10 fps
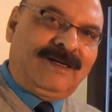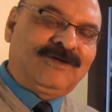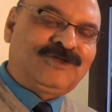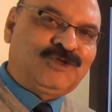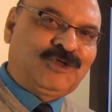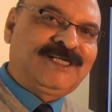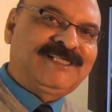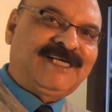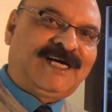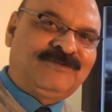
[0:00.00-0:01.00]
Hello
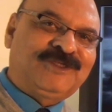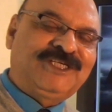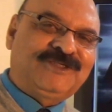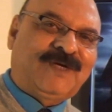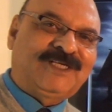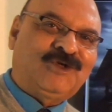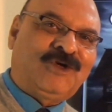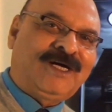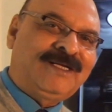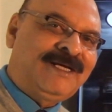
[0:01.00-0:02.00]
students, I am Shishpal
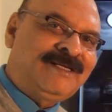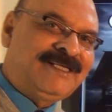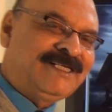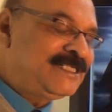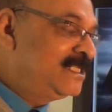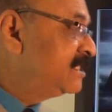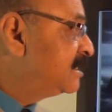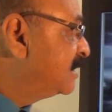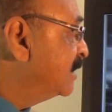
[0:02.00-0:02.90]
Chauhan and this is